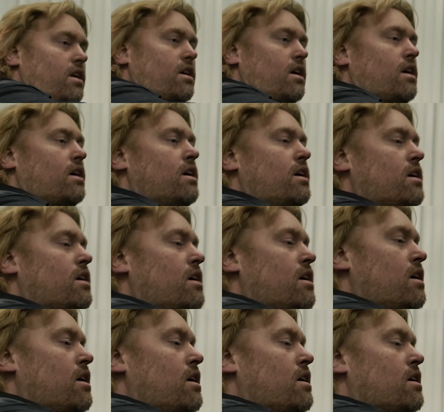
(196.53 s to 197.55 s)
Take
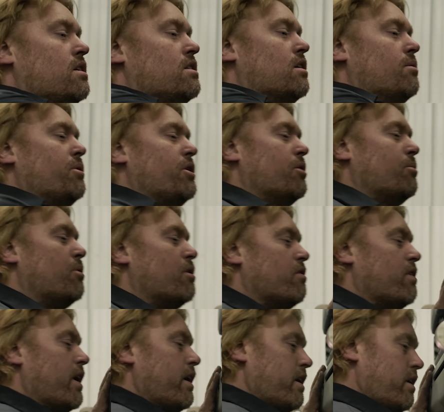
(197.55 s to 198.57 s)
some of your
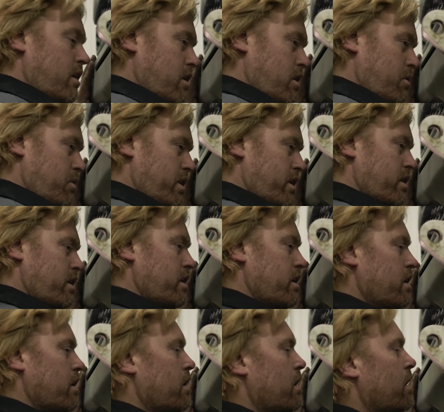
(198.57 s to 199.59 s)
provided
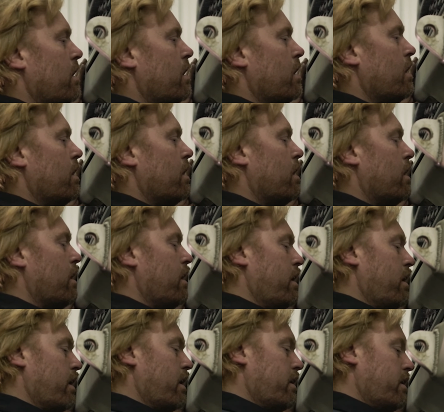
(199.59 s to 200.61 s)
hardware
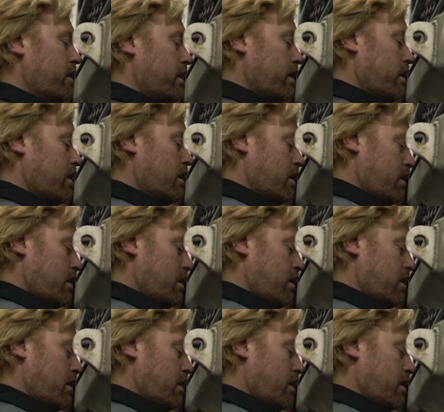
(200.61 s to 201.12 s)
and